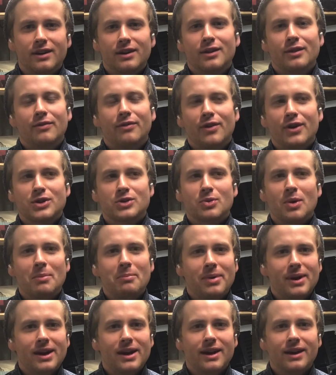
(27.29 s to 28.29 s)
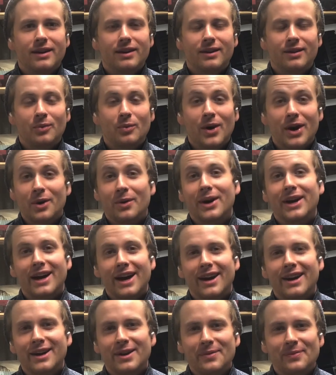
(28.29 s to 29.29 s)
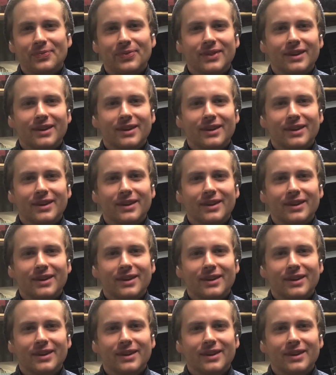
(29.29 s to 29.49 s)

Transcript: The first one being, where do I get it?